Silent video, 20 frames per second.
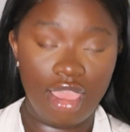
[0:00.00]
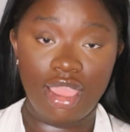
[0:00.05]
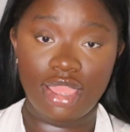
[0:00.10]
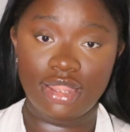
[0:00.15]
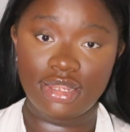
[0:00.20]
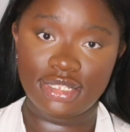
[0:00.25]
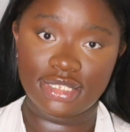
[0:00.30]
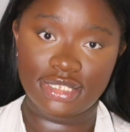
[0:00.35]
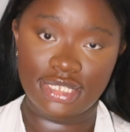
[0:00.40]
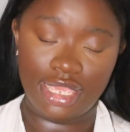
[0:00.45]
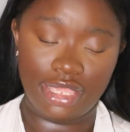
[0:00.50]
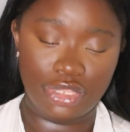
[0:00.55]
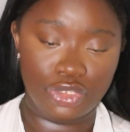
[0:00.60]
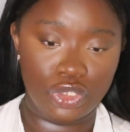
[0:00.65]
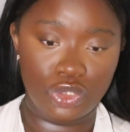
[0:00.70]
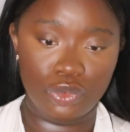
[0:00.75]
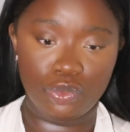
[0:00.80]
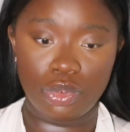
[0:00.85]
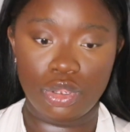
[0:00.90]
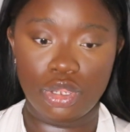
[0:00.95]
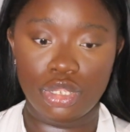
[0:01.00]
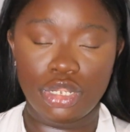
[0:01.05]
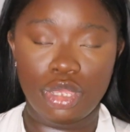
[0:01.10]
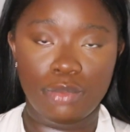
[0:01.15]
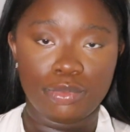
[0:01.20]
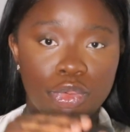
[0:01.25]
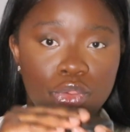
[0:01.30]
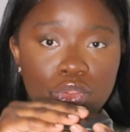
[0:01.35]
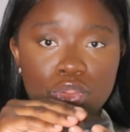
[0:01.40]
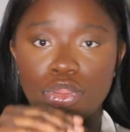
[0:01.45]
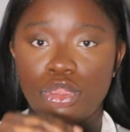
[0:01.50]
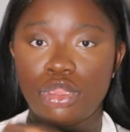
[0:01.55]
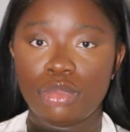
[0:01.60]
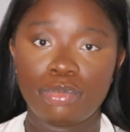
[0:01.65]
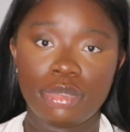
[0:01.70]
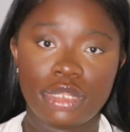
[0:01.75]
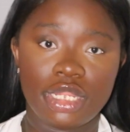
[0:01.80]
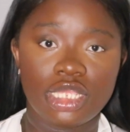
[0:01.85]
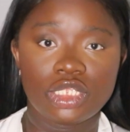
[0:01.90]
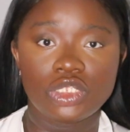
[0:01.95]
I need to get a new one. I'm not going
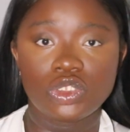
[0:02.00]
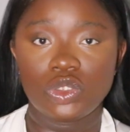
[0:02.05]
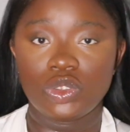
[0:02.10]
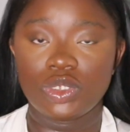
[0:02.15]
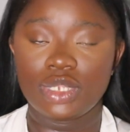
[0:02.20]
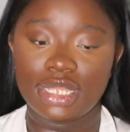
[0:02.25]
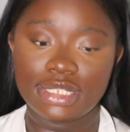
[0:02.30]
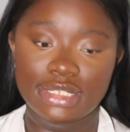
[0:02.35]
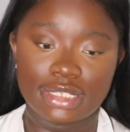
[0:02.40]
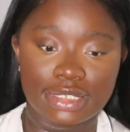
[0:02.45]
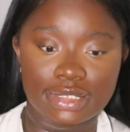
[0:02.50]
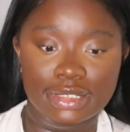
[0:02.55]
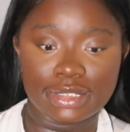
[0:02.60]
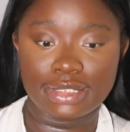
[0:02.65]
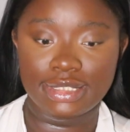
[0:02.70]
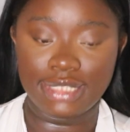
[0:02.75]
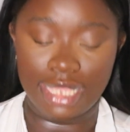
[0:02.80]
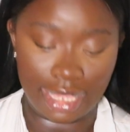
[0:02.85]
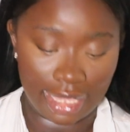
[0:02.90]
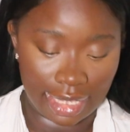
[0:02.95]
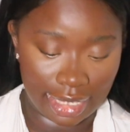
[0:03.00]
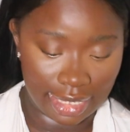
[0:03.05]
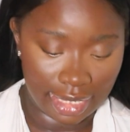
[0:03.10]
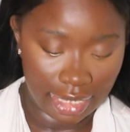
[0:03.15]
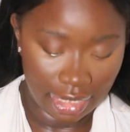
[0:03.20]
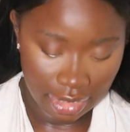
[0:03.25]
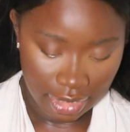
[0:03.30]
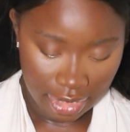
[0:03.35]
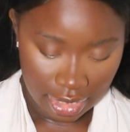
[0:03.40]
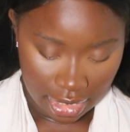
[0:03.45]
to open it so you guys can see.